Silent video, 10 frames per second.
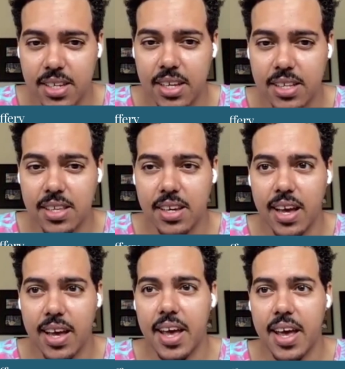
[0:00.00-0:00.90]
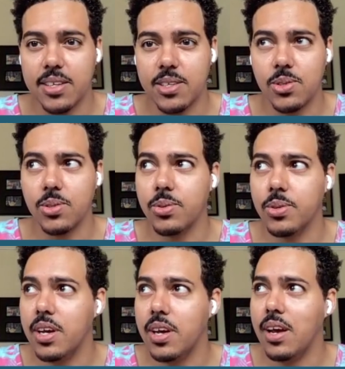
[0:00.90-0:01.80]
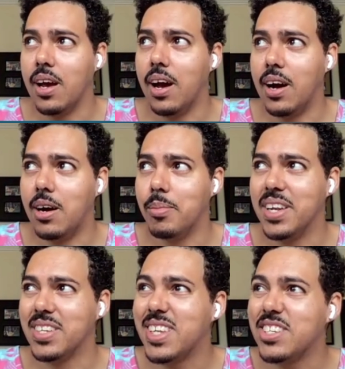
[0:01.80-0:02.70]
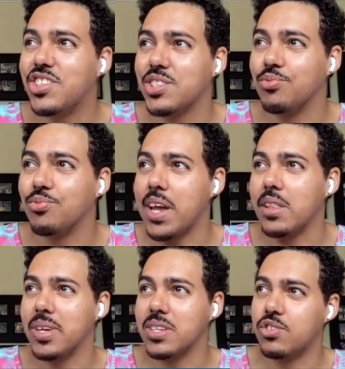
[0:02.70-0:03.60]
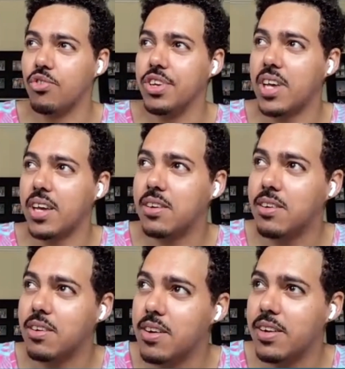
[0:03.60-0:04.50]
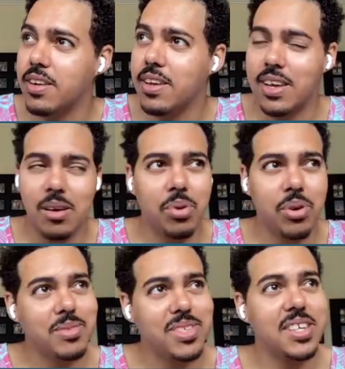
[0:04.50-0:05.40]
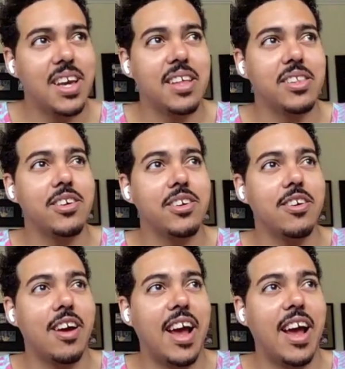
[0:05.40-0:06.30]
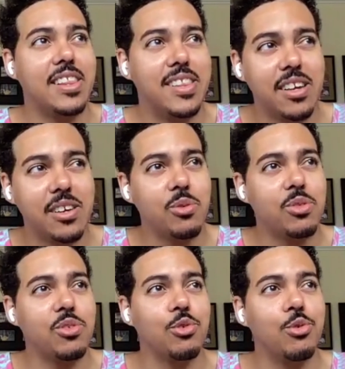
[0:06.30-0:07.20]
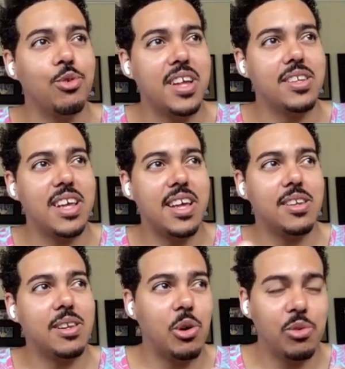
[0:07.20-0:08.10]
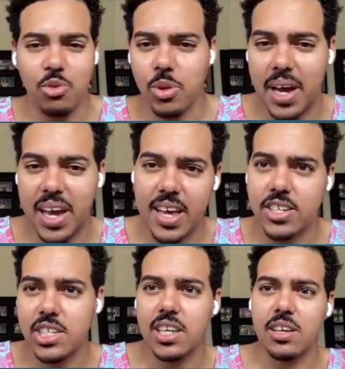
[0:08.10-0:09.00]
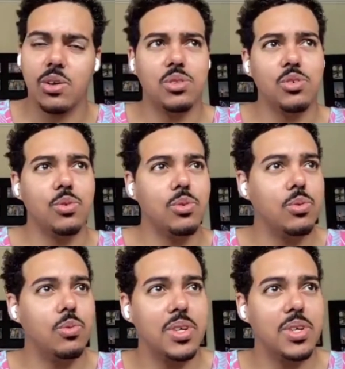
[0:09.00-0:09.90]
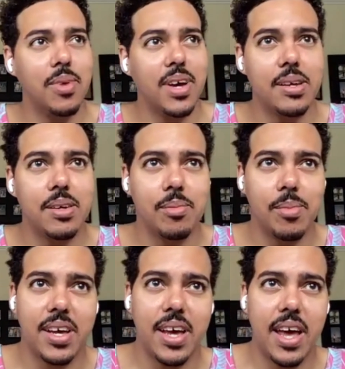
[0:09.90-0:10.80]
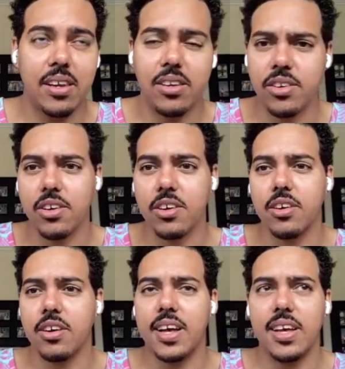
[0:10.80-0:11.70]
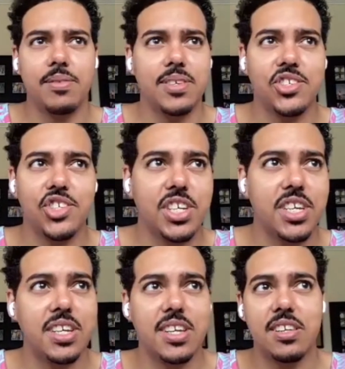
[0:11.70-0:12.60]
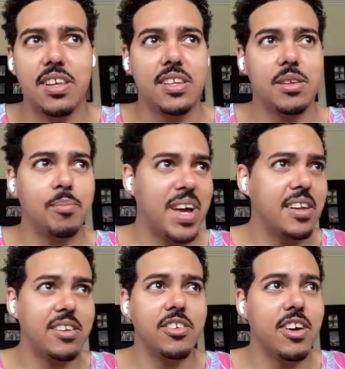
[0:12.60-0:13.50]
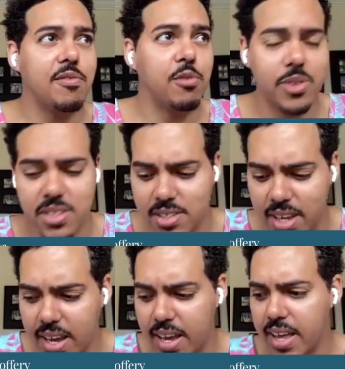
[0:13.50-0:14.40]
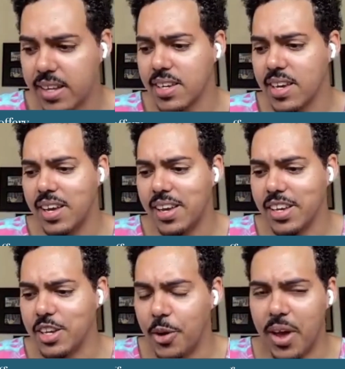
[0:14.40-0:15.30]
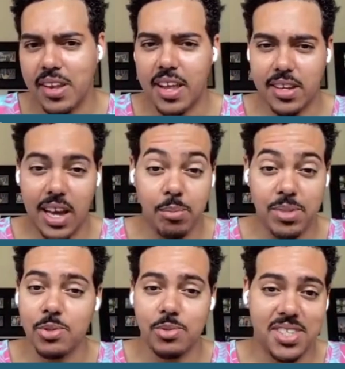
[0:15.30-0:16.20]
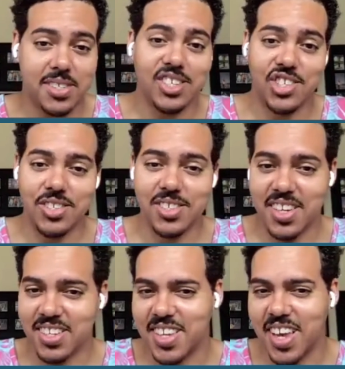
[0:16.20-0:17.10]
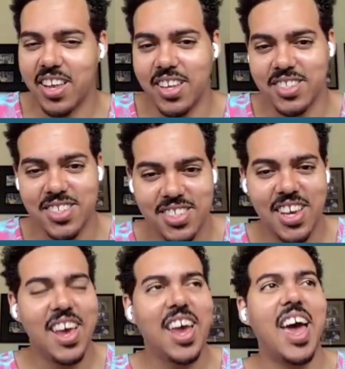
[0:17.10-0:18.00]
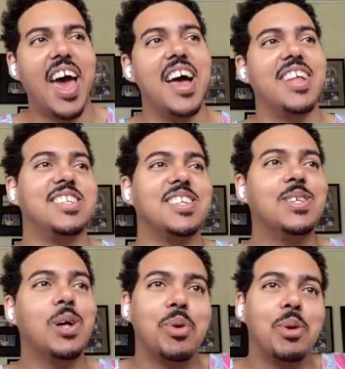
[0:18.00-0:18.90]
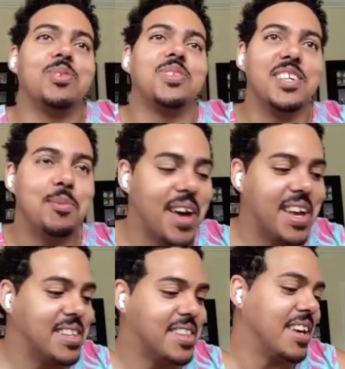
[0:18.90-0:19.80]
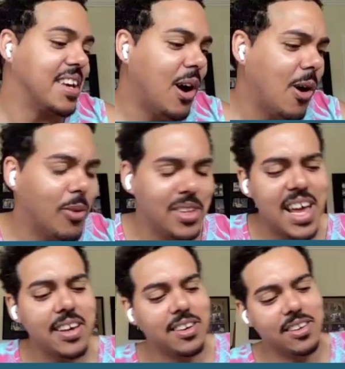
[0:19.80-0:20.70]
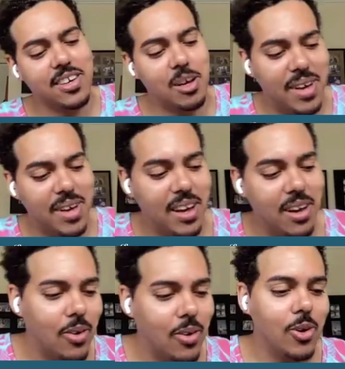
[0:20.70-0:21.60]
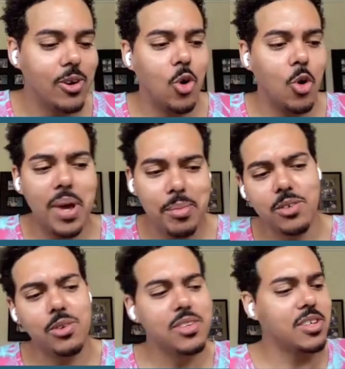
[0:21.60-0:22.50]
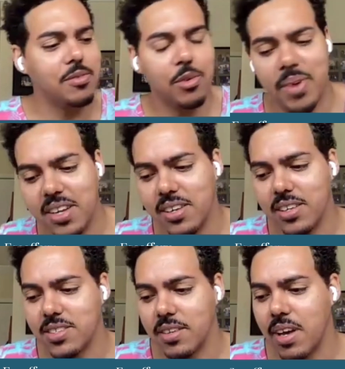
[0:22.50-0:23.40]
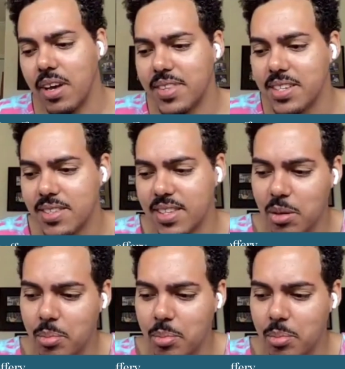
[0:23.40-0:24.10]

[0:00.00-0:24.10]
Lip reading: And I think I had to, in a sense, just write the best stories I could, put them together, and then go through and go through with my agent and go through with my editor at FSG and my editor at Fourth Estate, and come to decisions in a sense. And people still might think, oh, well, that could have come out, or maybe you could have reminded us of this thing.